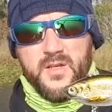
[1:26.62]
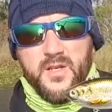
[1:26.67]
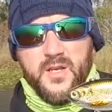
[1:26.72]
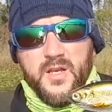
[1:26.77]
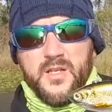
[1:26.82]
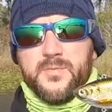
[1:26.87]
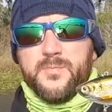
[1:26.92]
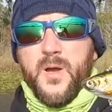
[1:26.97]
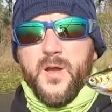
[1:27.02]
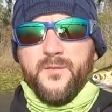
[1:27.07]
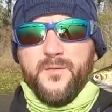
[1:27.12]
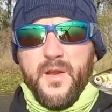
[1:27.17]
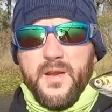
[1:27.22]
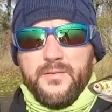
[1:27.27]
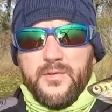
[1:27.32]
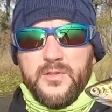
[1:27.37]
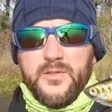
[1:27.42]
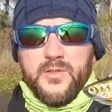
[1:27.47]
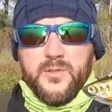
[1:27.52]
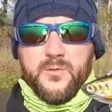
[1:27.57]
it's my
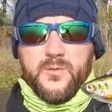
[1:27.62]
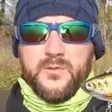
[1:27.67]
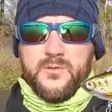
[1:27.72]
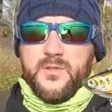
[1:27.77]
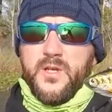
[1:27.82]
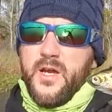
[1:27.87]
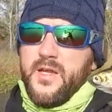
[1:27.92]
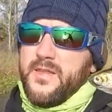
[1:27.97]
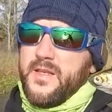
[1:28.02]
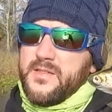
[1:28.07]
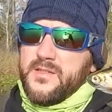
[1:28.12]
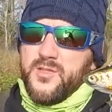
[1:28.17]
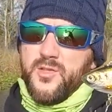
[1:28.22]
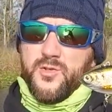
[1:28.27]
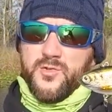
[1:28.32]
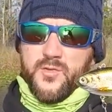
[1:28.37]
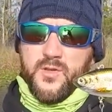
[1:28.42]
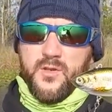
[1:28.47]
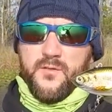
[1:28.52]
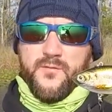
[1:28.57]
favorite lure. That's
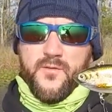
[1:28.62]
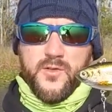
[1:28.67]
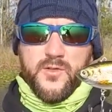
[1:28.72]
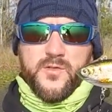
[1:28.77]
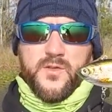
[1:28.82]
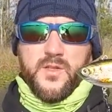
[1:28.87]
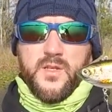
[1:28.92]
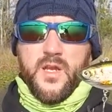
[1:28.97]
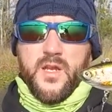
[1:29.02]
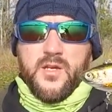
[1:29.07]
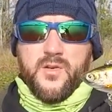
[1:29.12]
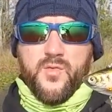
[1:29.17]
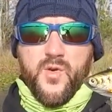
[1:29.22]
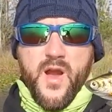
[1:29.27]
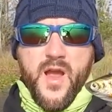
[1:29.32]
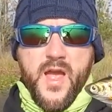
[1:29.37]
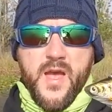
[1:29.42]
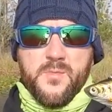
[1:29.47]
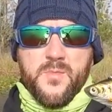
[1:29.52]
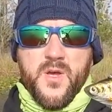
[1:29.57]
usually the first thing I
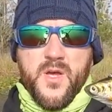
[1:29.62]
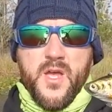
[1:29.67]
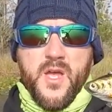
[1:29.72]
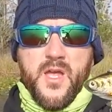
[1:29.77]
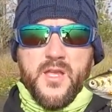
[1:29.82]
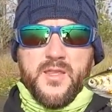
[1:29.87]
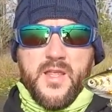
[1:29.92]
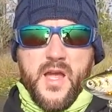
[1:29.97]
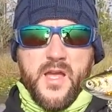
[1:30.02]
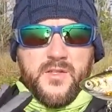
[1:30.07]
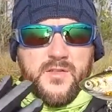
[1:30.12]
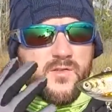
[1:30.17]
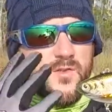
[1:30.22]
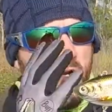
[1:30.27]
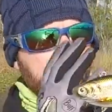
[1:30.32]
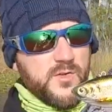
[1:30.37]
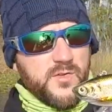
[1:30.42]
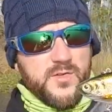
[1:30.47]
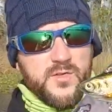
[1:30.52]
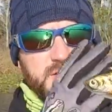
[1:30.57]
grab. I
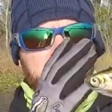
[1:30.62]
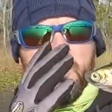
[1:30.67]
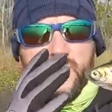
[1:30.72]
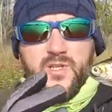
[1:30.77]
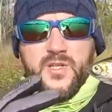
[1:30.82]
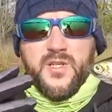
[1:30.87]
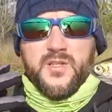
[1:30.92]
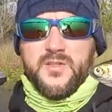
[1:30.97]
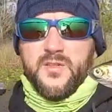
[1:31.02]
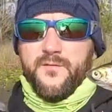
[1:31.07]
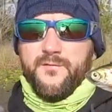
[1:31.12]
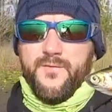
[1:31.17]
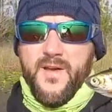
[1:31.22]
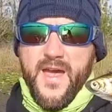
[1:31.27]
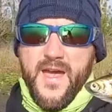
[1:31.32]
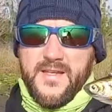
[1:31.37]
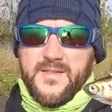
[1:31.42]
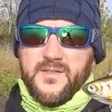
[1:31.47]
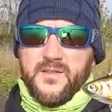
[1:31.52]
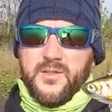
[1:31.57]
start searching. It's a
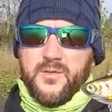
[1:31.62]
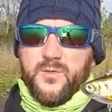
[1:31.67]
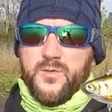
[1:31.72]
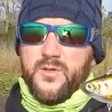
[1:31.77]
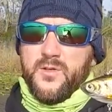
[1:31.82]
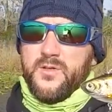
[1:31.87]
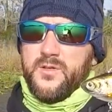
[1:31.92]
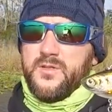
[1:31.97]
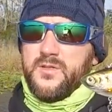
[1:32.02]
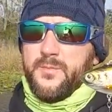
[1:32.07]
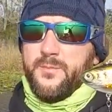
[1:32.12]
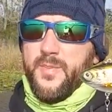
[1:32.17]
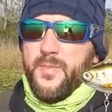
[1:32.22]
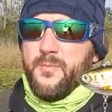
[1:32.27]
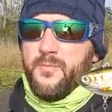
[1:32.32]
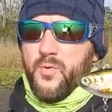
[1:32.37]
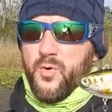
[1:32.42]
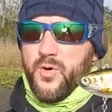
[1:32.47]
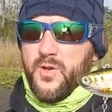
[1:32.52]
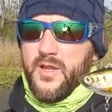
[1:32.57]
fast lure. It's
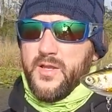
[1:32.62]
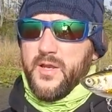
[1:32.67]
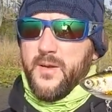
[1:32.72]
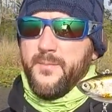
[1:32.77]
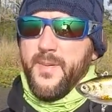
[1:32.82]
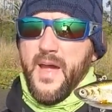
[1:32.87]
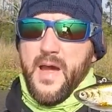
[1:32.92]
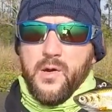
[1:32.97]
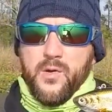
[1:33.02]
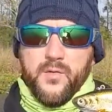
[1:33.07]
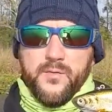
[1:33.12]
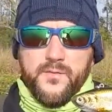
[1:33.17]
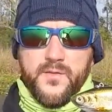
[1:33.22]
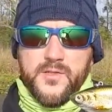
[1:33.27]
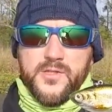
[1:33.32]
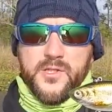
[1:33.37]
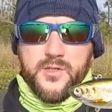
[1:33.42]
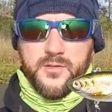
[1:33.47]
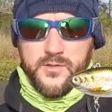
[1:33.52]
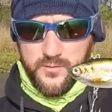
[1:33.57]
more like a power fishing